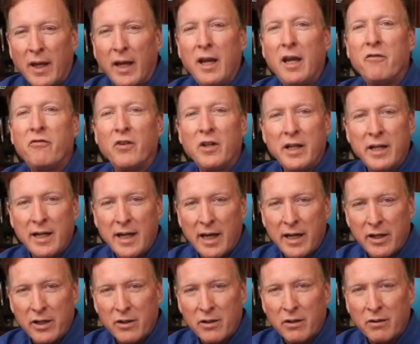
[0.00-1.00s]
Hey, fitting
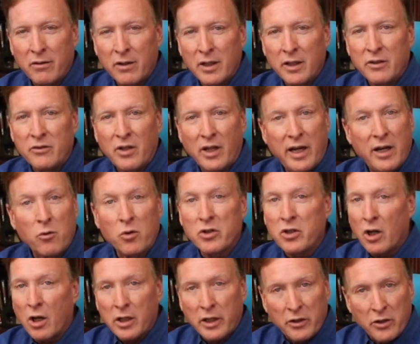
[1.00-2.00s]
guy here. Today we're
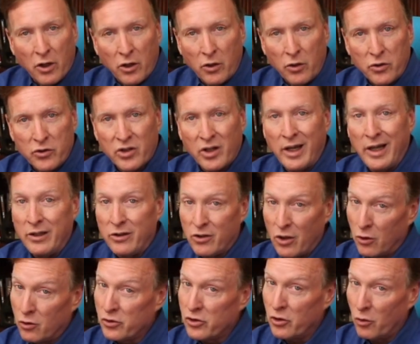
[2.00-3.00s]
talking hose, and
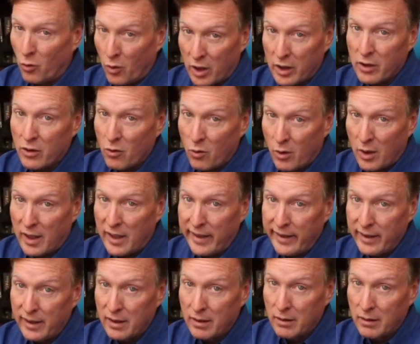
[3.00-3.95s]
don't you want to know why?